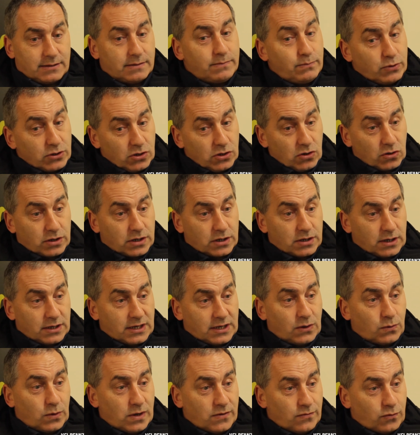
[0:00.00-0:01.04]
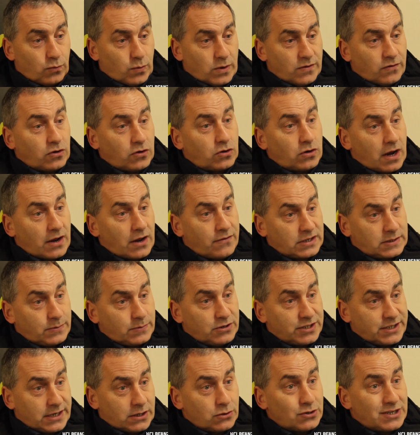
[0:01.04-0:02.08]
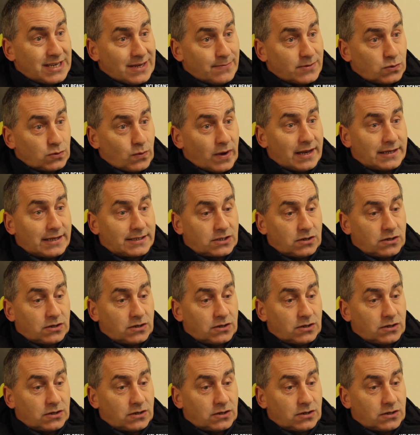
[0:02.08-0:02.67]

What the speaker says: But look, I think we've a lot of experience in our team as well.